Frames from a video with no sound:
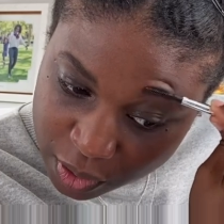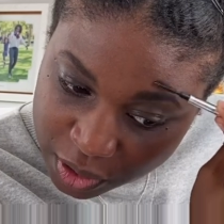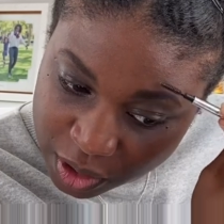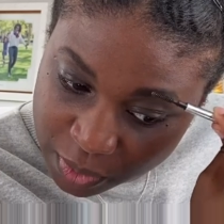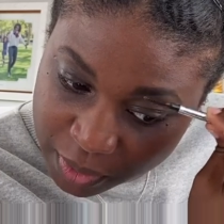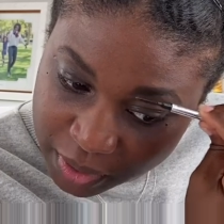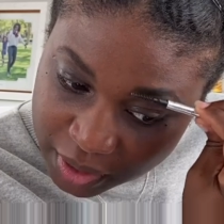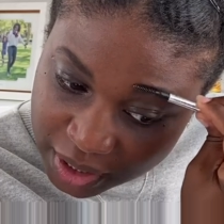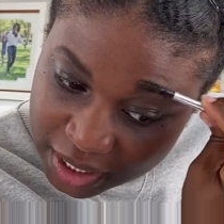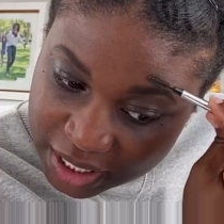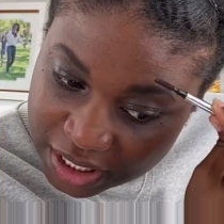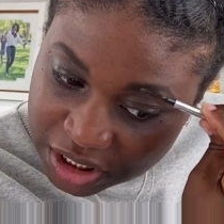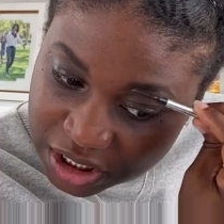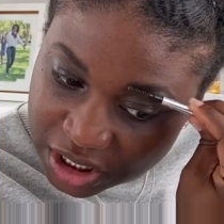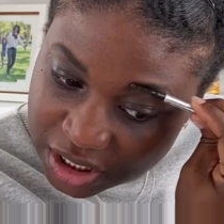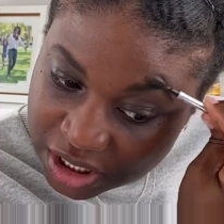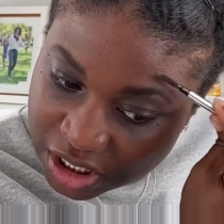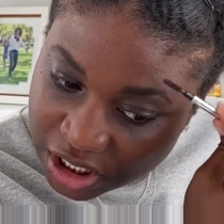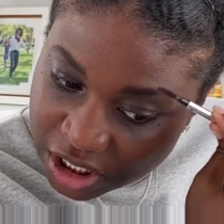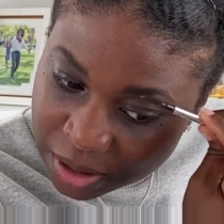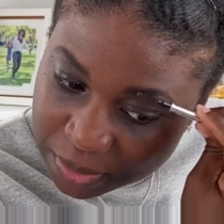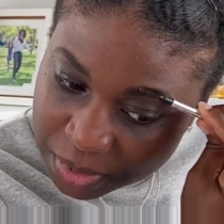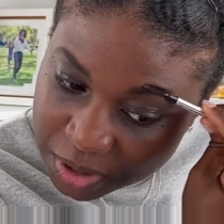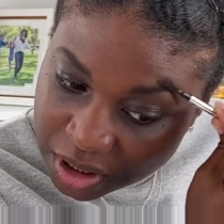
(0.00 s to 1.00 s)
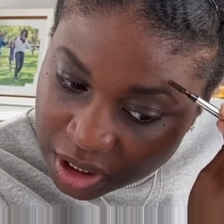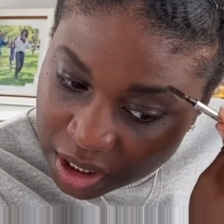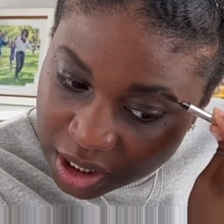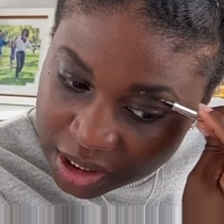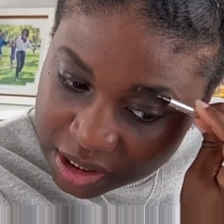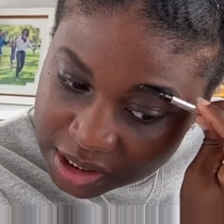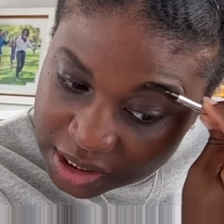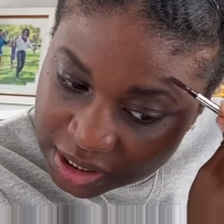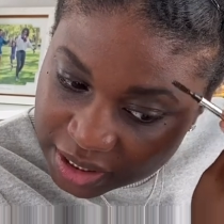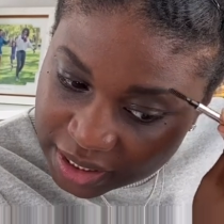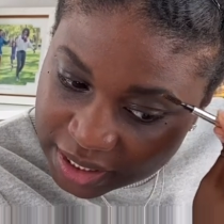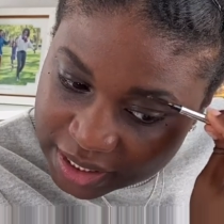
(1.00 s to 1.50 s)
the relationship starts
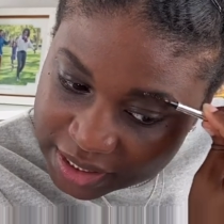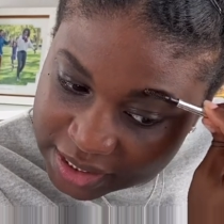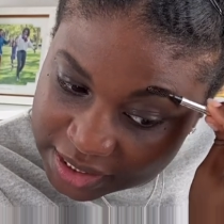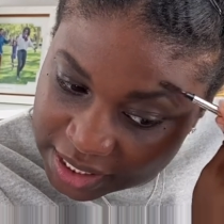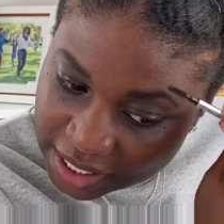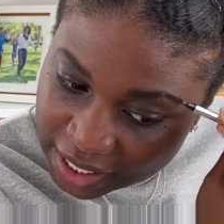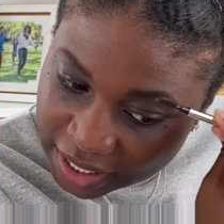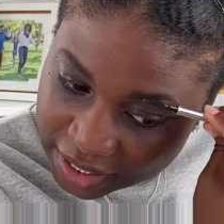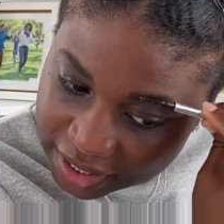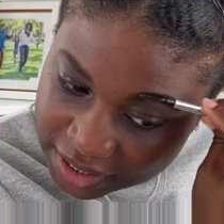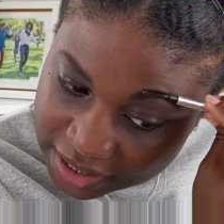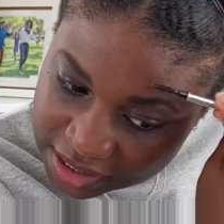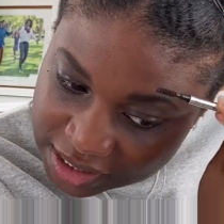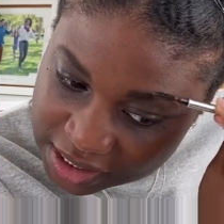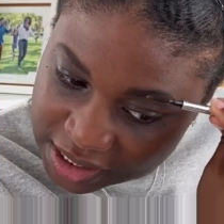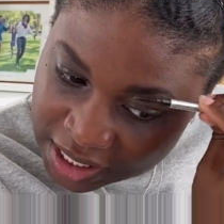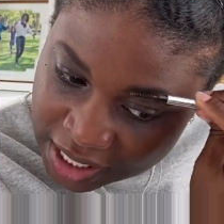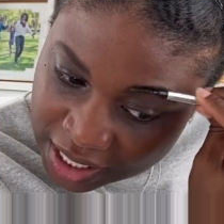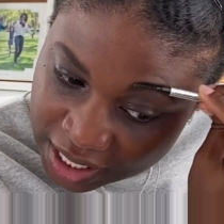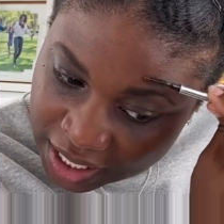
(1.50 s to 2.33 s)
to get tense.